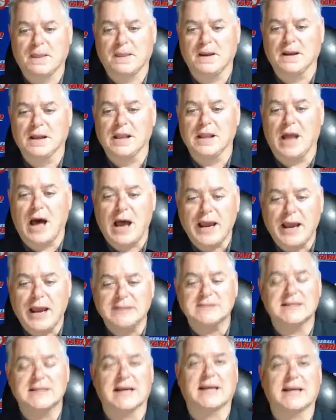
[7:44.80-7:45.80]

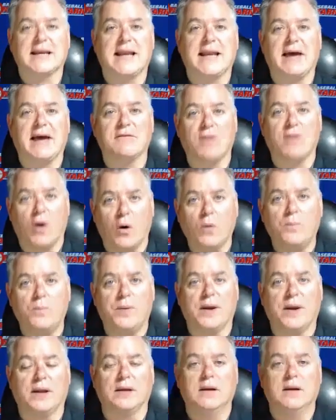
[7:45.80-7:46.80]
lines that can have
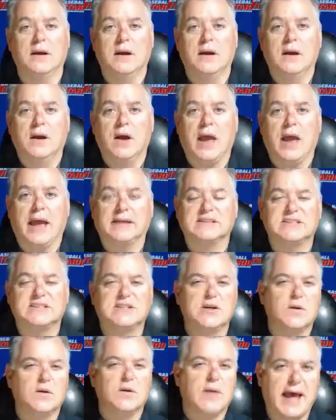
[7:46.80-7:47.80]
open and
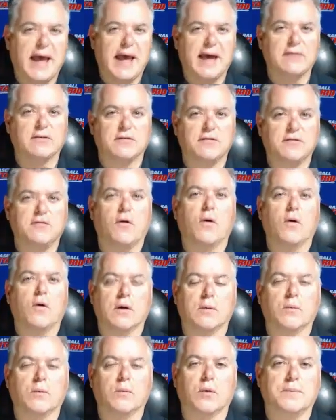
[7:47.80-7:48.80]
still have a
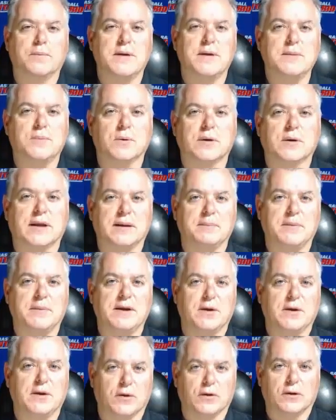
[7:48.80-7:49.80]
forum where people can
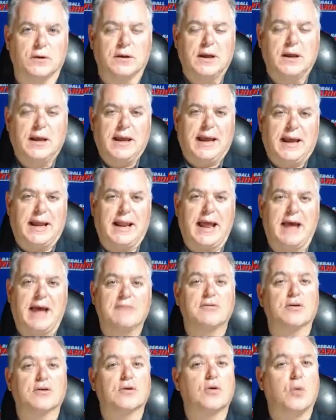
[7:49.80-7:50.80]
be heard and
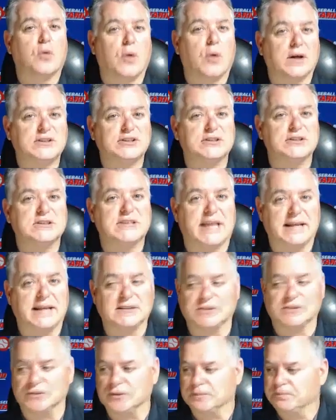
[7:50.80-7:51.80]
have their questions
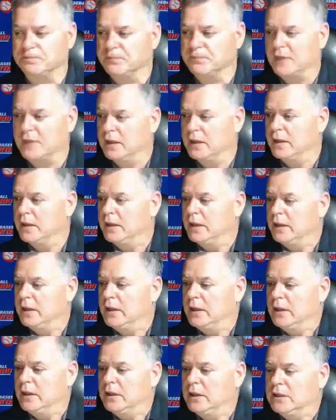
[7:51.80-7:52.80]
answered.
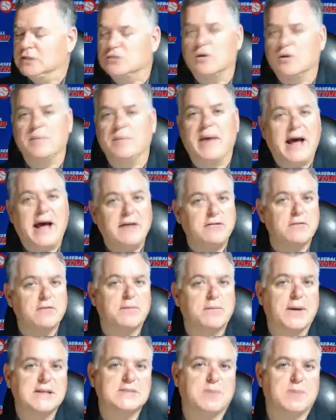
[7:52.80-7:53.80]
So on behalf of
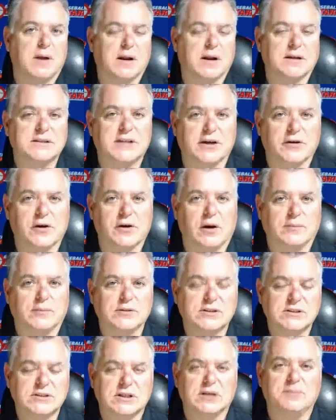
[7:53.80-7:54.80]
Baseball Ontario, I'm
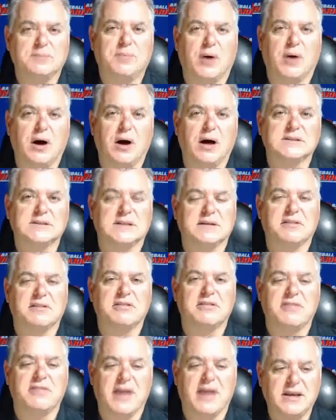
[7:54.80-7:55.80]
just going to pause and
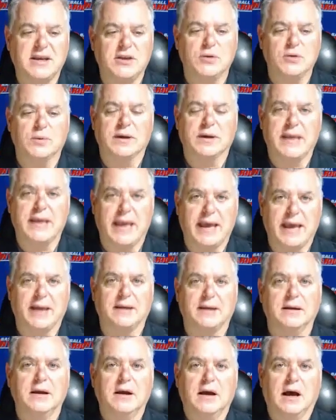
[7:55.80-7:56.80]
thank you
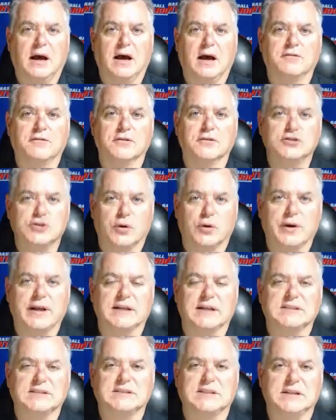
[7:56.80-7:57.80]
again for
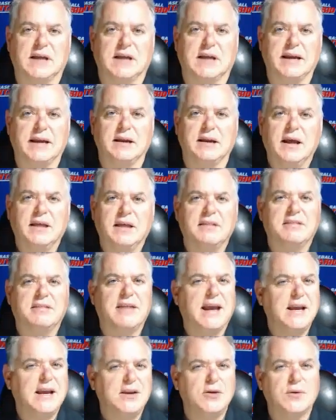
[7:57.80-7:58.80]
joining us tonight.
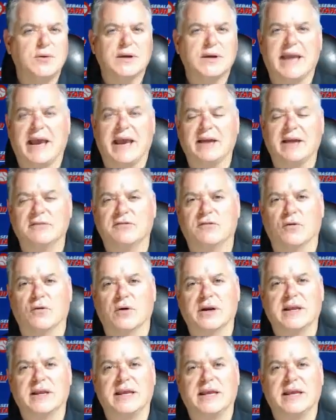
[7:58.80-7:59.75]
Thank you again for,